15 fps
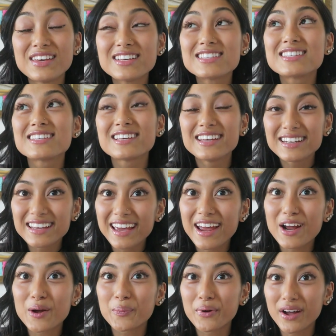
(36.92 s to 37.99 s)
This
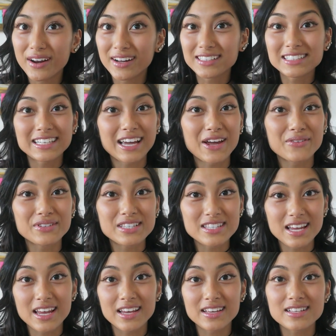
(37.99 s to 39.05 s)
skincare product, like I was
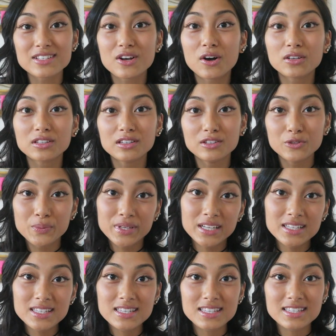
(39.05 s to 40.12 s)
saying, is called
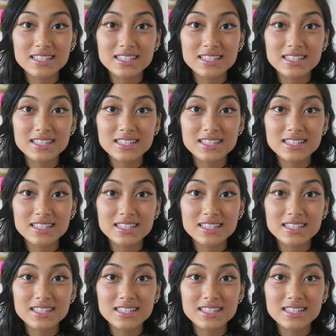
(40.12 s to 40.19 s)
Luminance